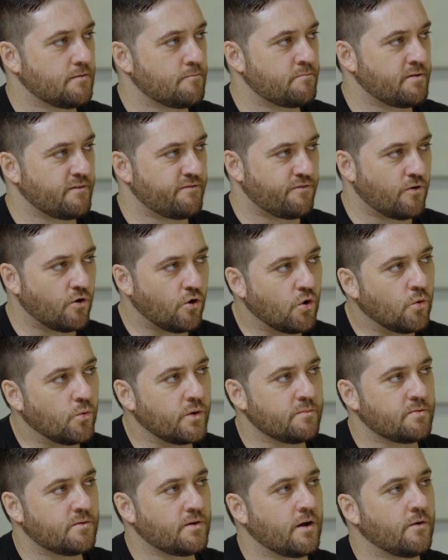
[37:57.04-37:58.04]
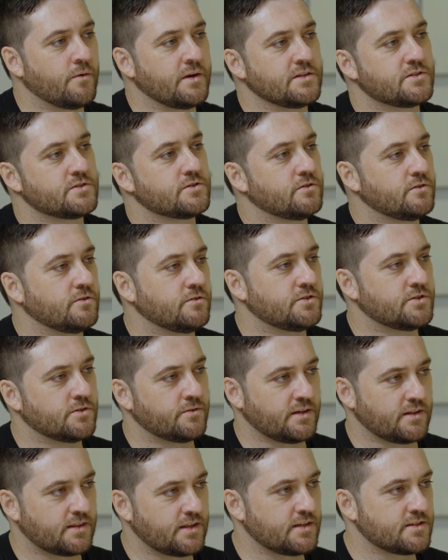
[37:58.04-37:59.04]
before we go into
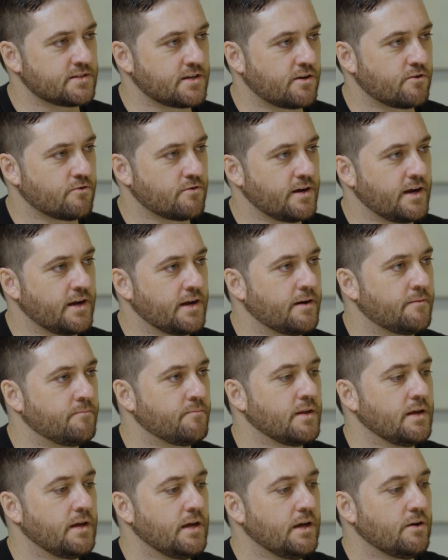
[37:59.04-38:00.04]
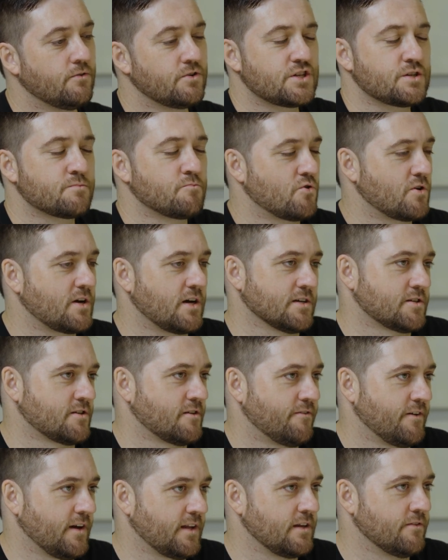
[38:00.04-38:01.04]
doing things in Creator, which is more cost
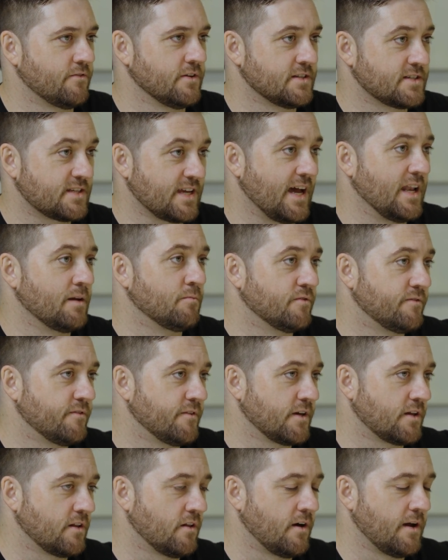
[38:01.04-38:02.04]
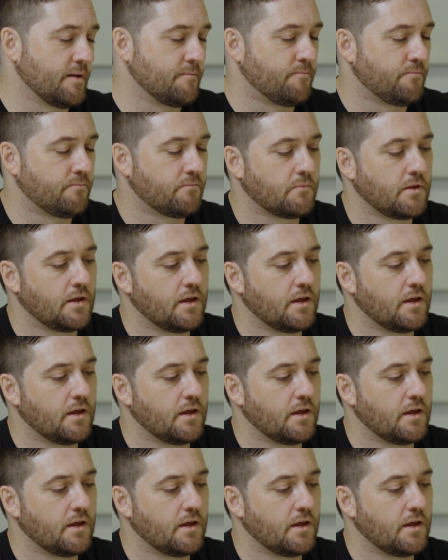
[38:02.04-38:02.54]
effective and scalable for the clients.